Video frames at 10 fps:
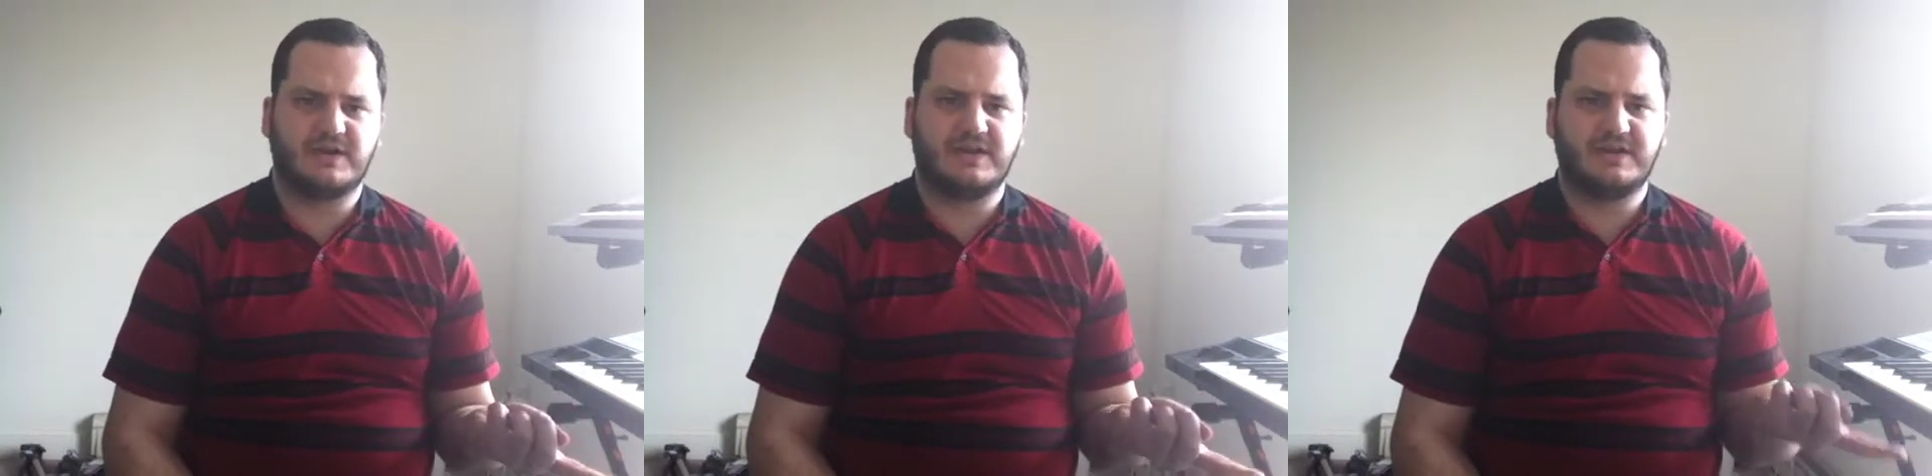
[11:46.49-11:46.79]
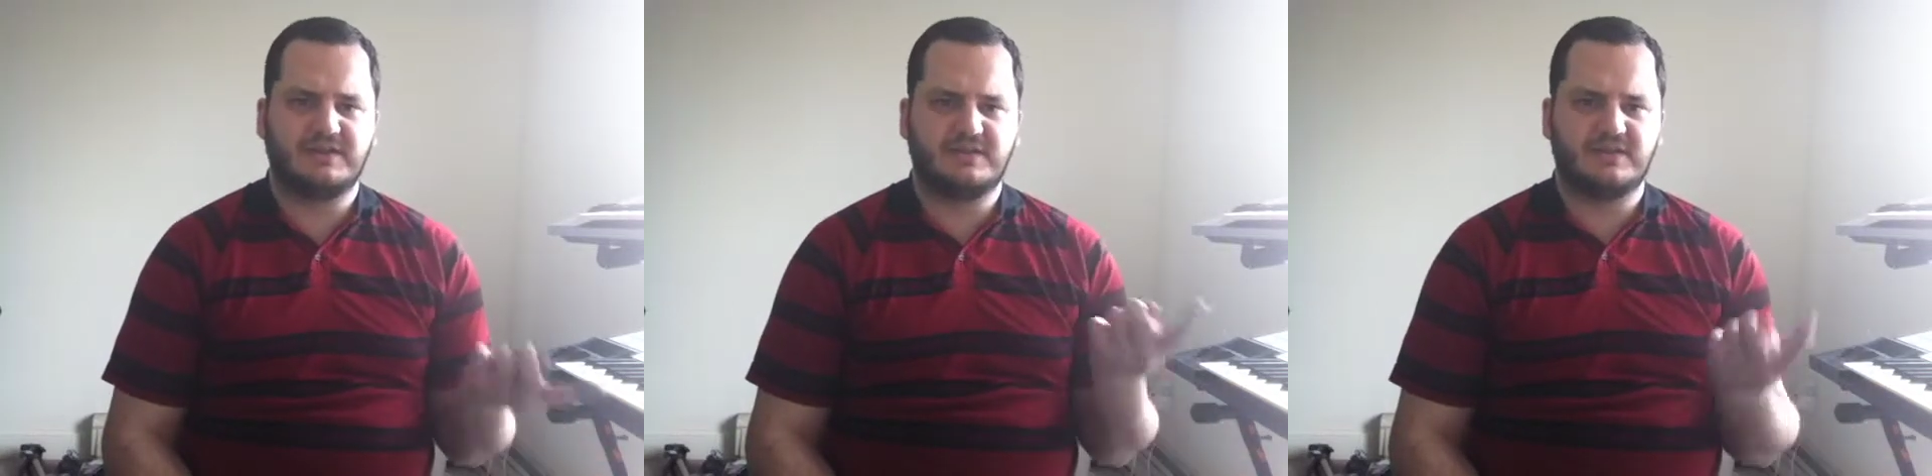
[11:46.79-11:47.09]
and
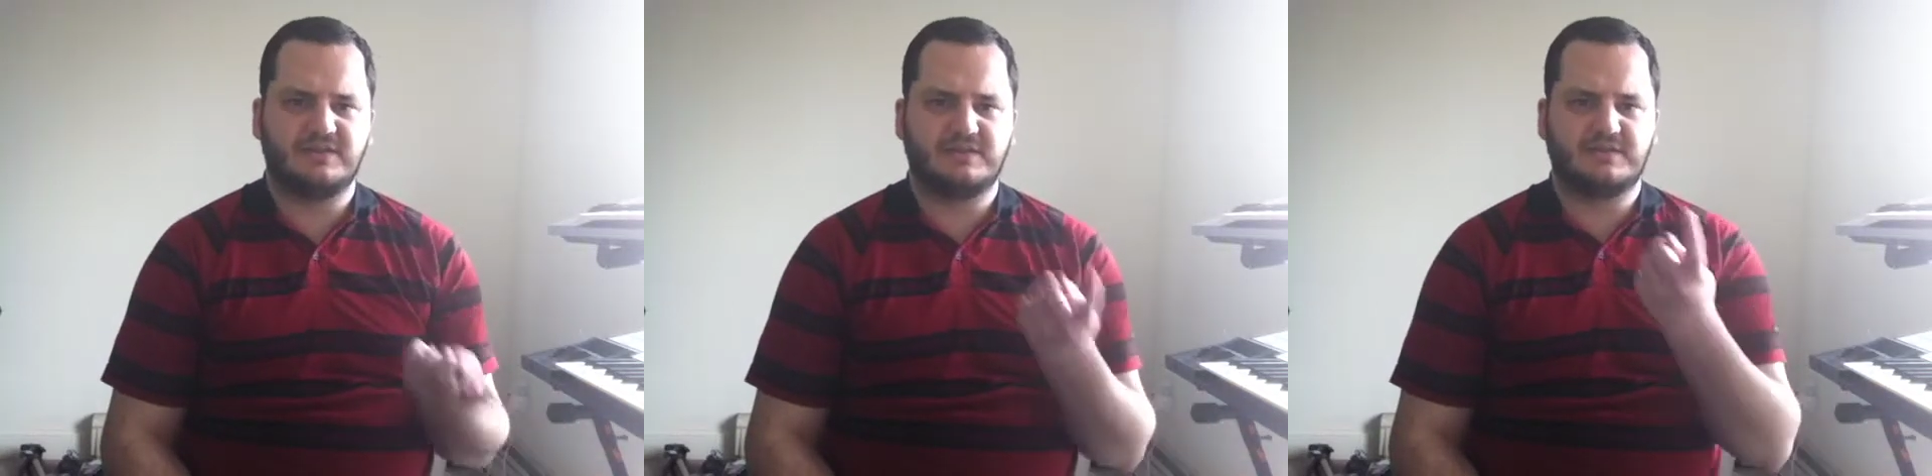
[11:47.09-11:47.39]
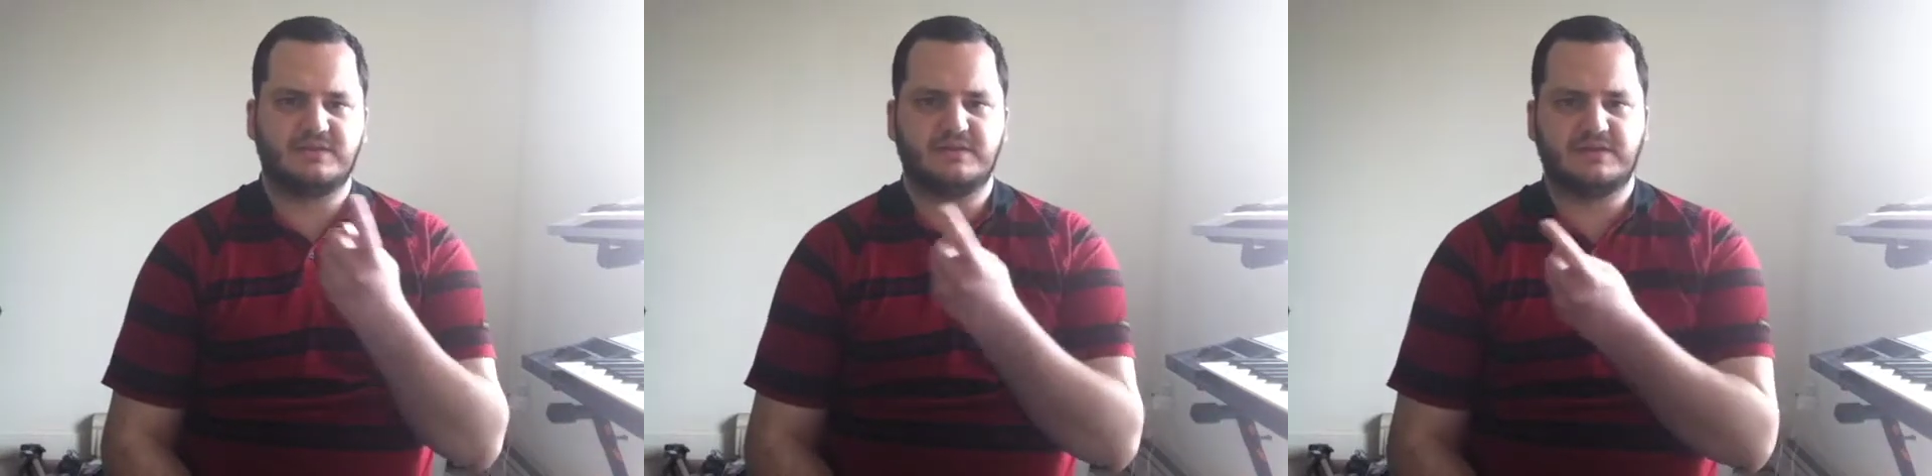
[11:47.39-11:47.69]
I think
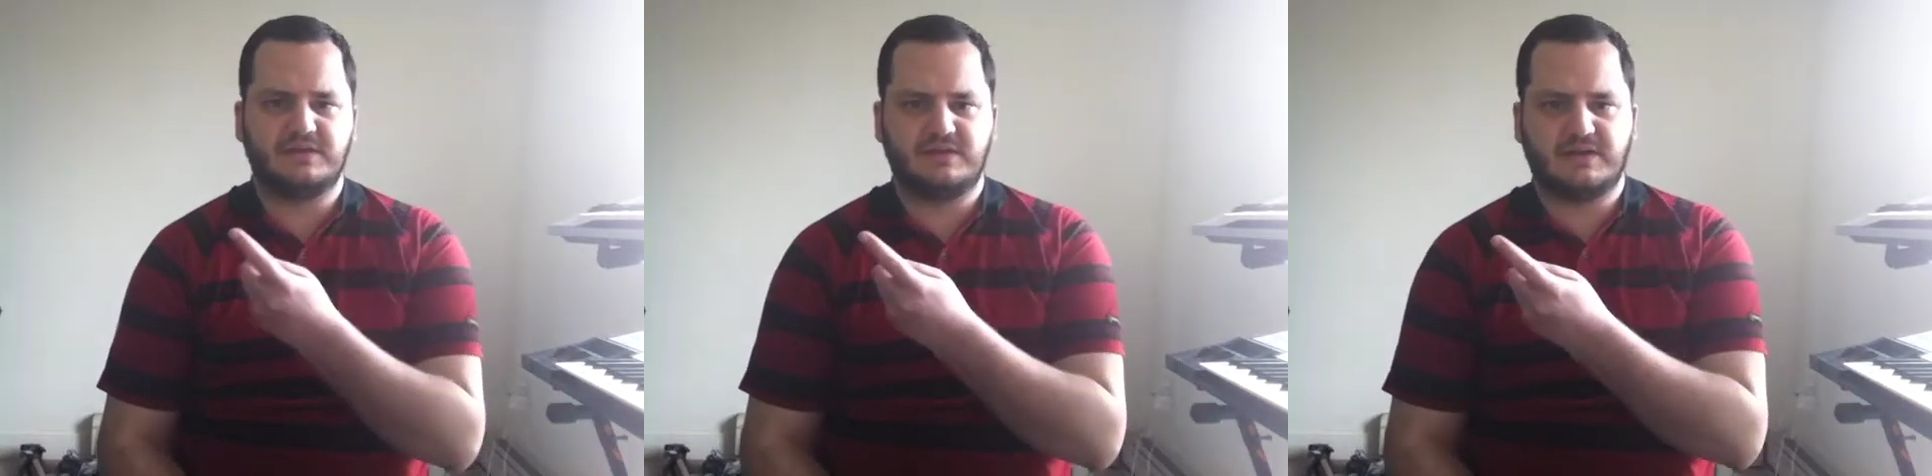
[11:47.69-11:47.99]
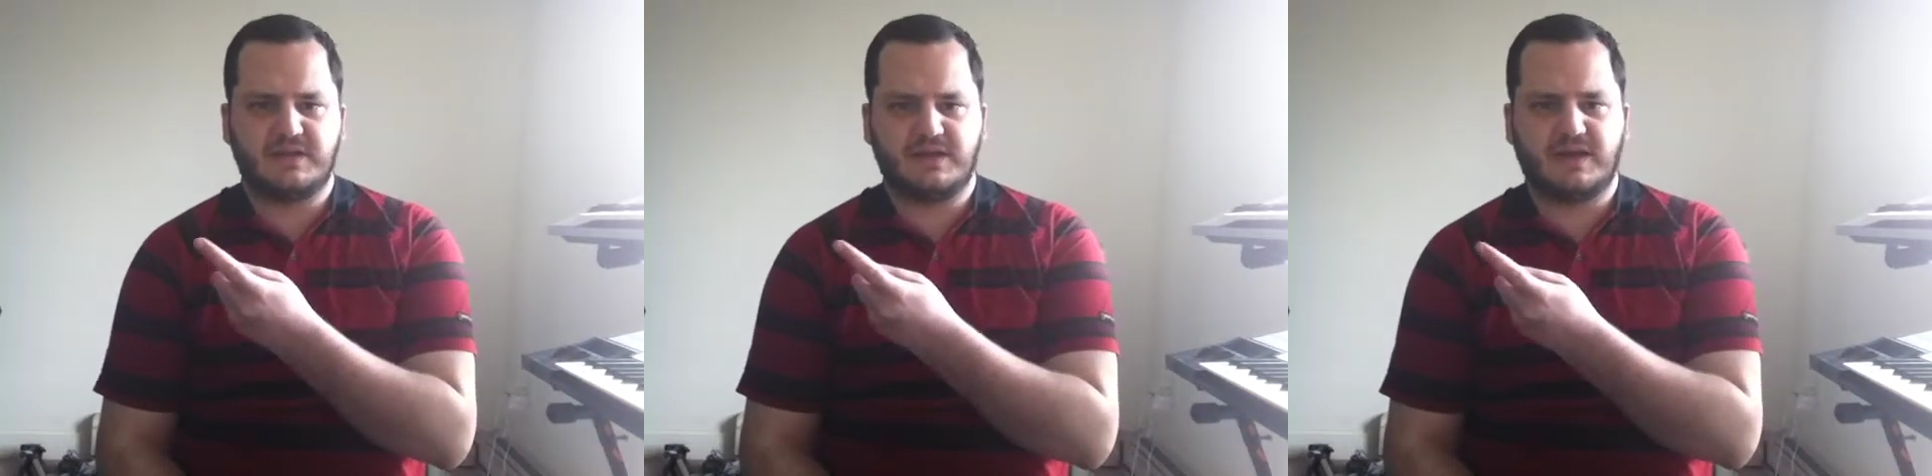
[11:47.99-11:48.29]

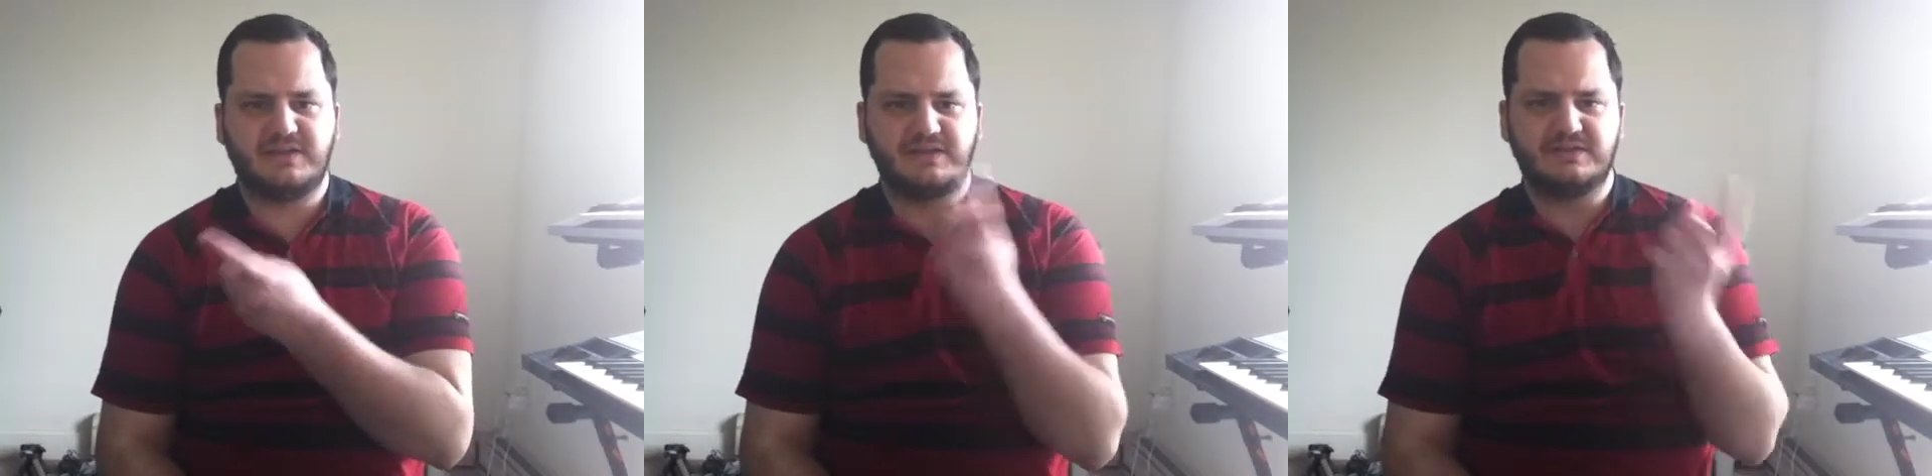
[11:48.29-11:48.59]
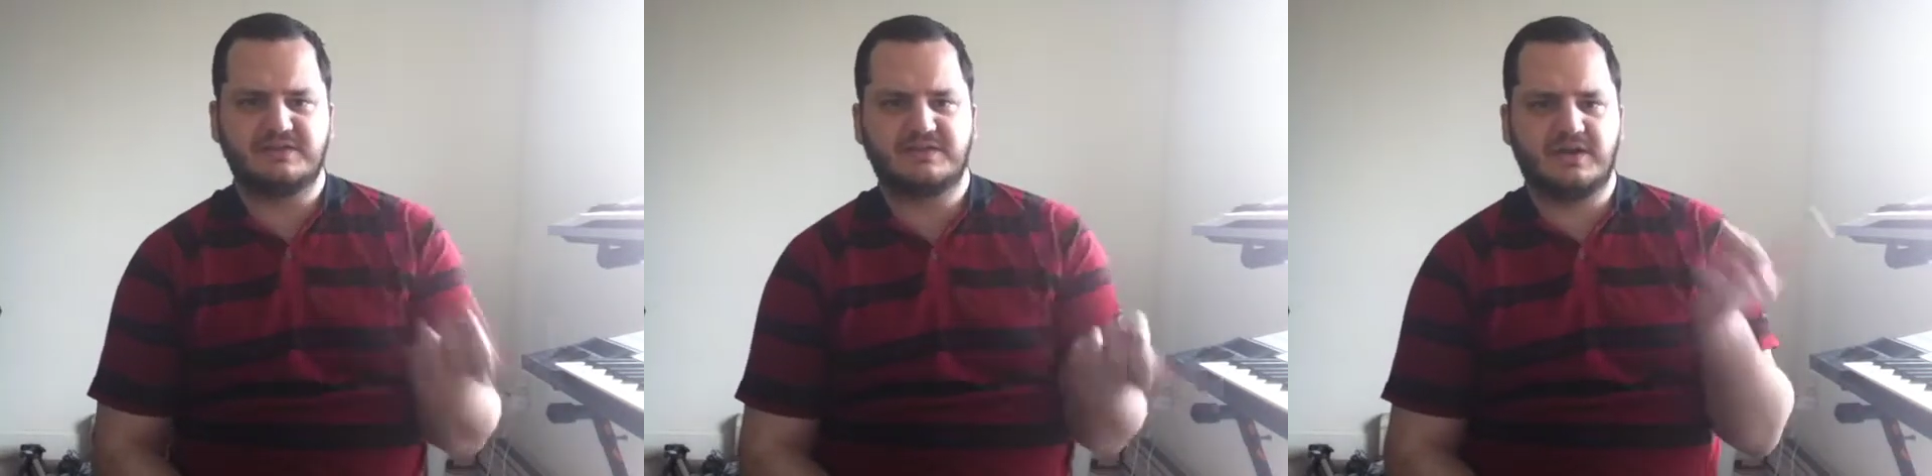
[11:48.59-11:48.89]
the